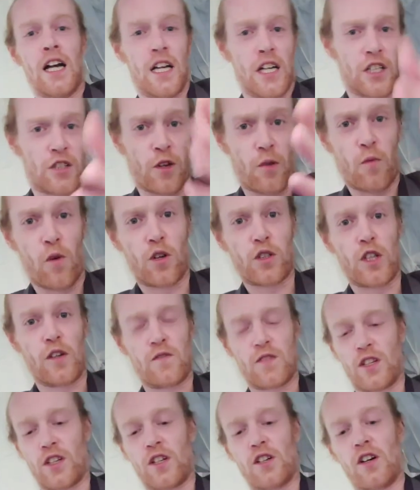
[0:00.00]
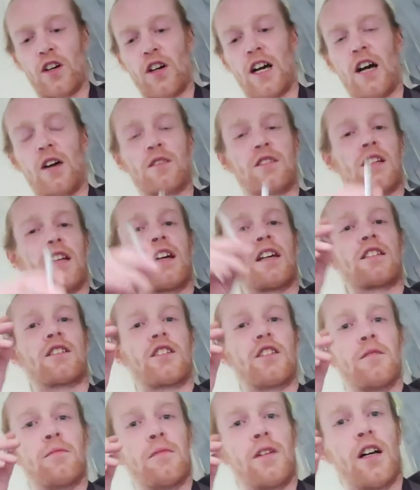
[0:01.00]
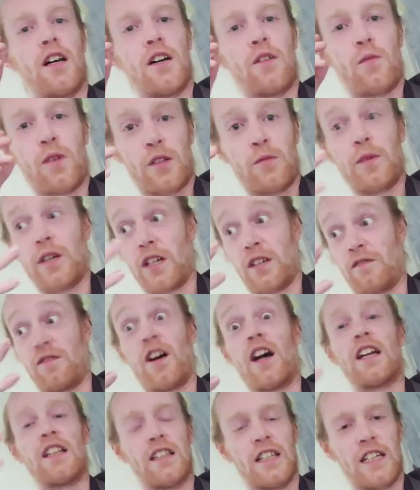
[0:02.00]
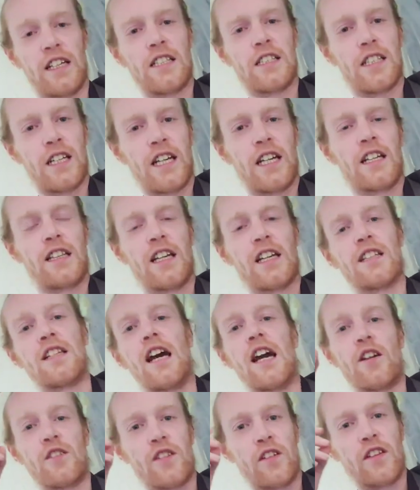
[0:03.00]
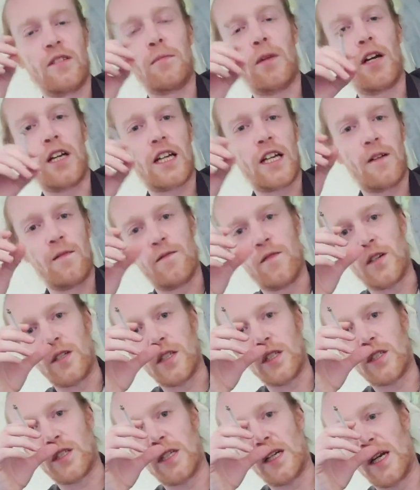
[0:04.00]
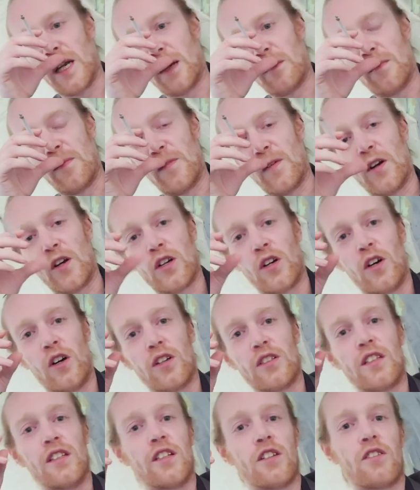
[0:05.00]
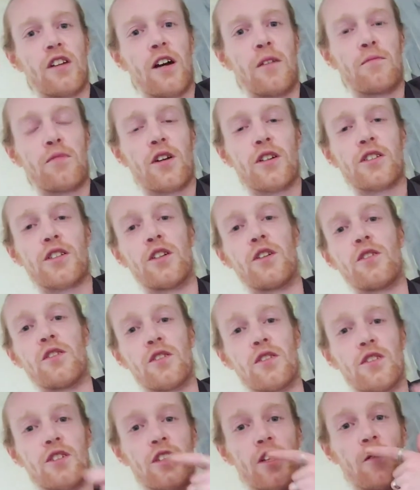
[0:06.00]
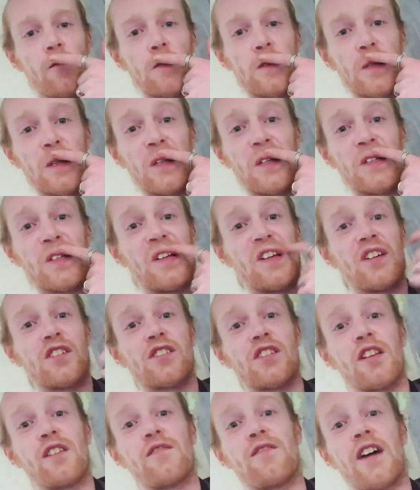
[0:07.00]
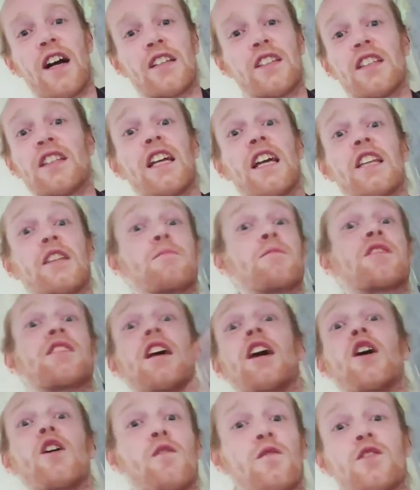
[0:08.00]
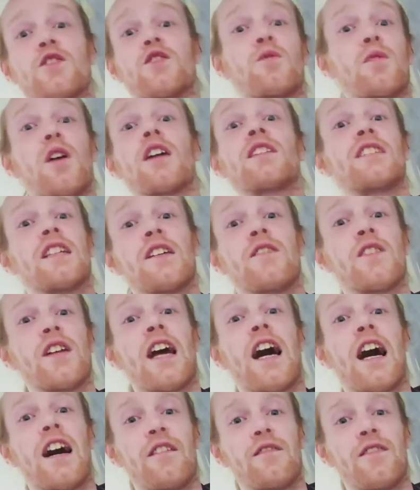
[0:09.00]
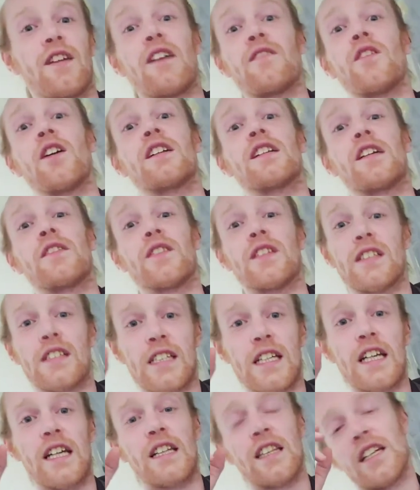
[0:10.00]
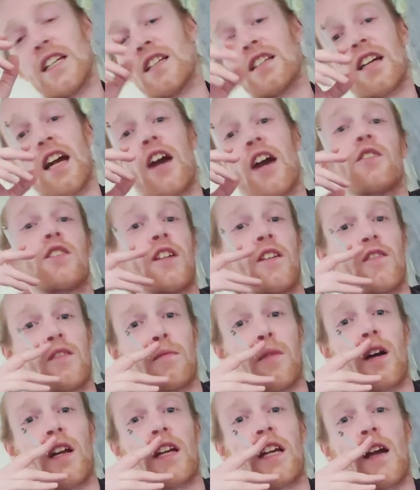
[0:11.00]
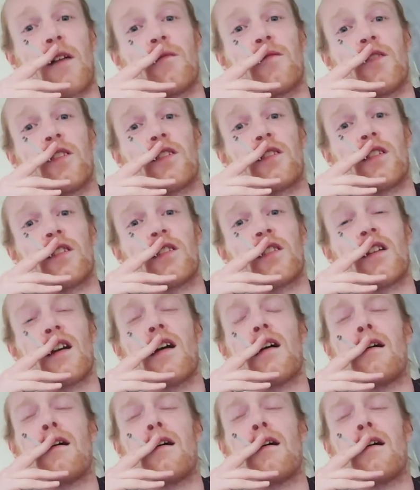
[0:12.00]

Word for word: So we walked over to the courthouse and asked them uh, whether we could finally see the entirety of the body cam footage today before court and the Crown Prosecution Service alerted us to the fact that they themselves do not even have, have not even seen the entirety of the body cam footage